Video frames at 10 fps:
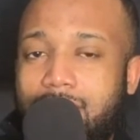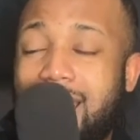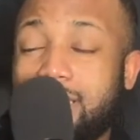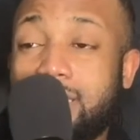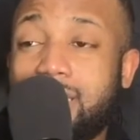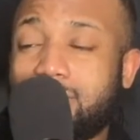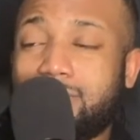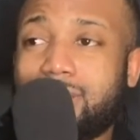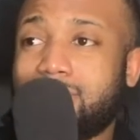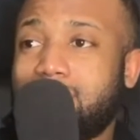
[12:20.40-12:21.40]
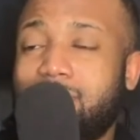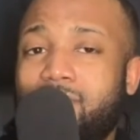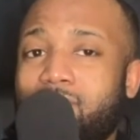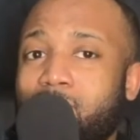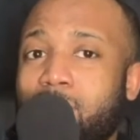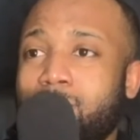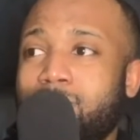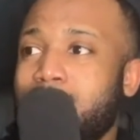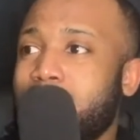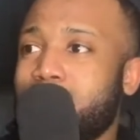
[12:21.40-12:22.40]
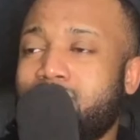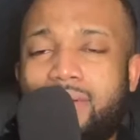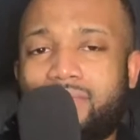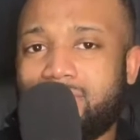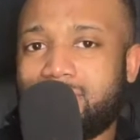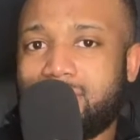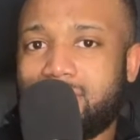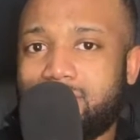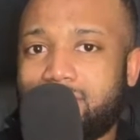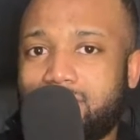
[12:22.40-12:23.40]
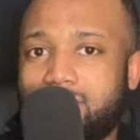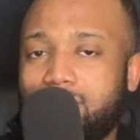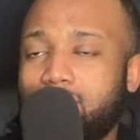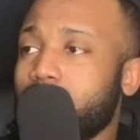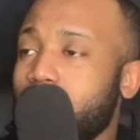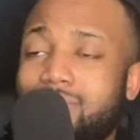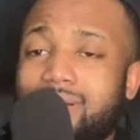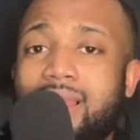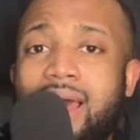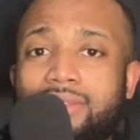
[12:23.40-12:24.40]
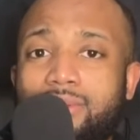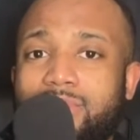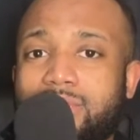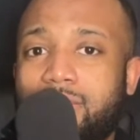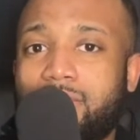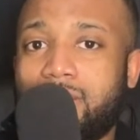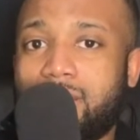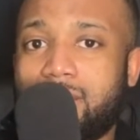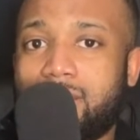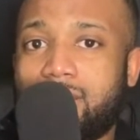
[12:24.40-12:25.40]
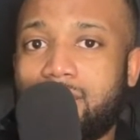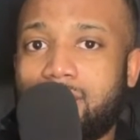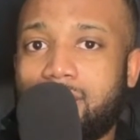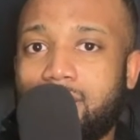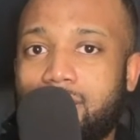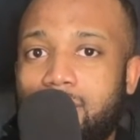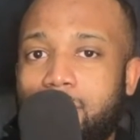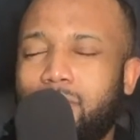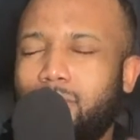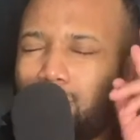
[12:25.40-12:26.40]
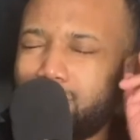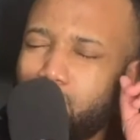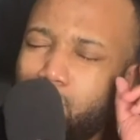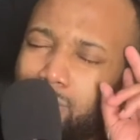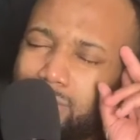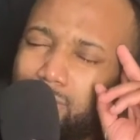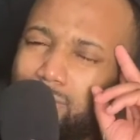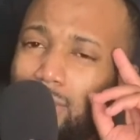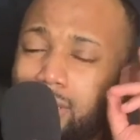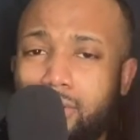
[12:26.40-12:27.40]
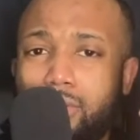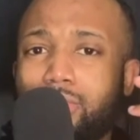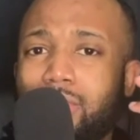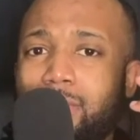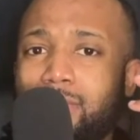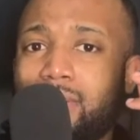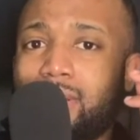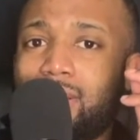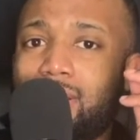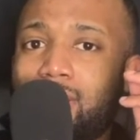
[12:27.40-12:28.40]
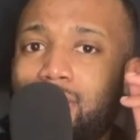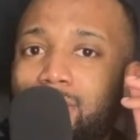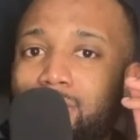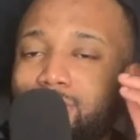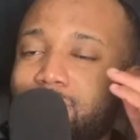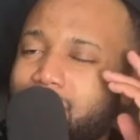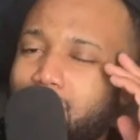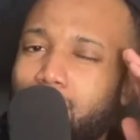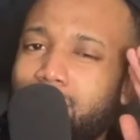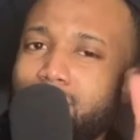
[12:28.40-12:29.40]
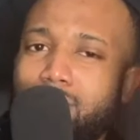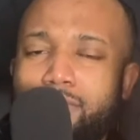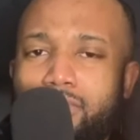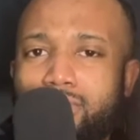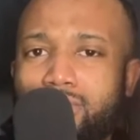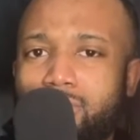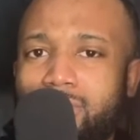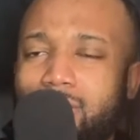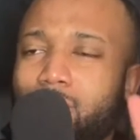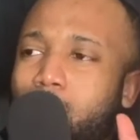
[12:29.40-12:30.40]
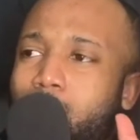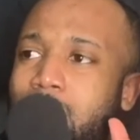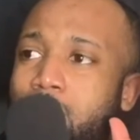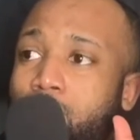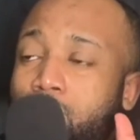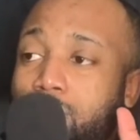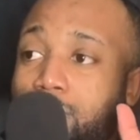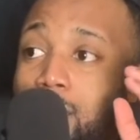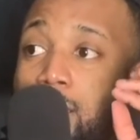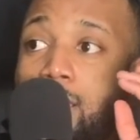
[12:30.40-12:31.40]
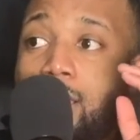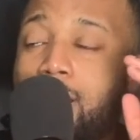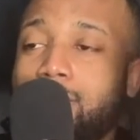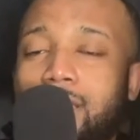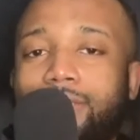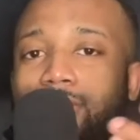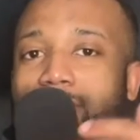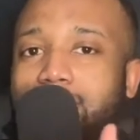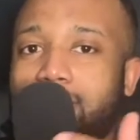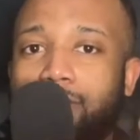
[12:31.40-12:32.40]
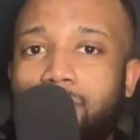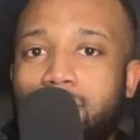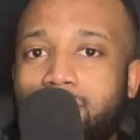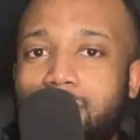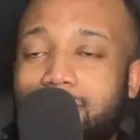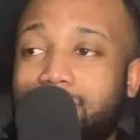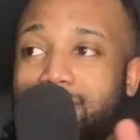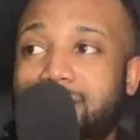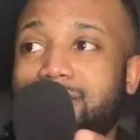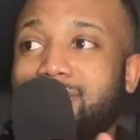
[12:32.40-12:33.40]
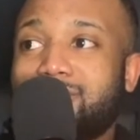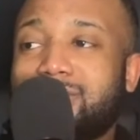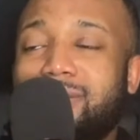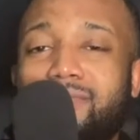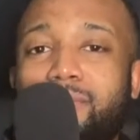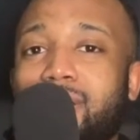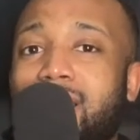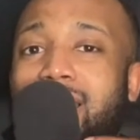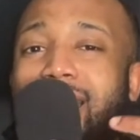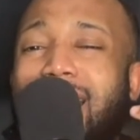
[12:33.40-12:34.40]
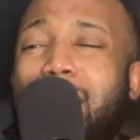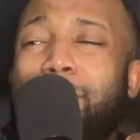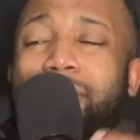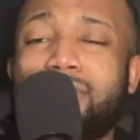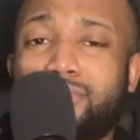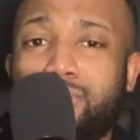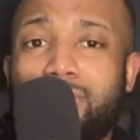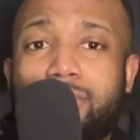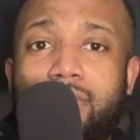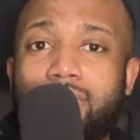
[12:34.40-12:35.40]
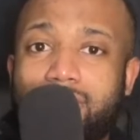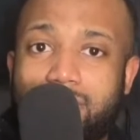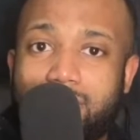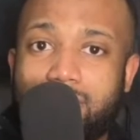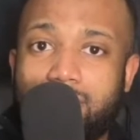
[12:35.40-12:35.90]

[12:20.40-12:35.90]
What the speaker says: Addiction is different from preference. You can like doing something, but you're still queued up. You still have a logical approach to it, not where you're just... Addiction is an emotion. Addiction stems from a habitual emotion.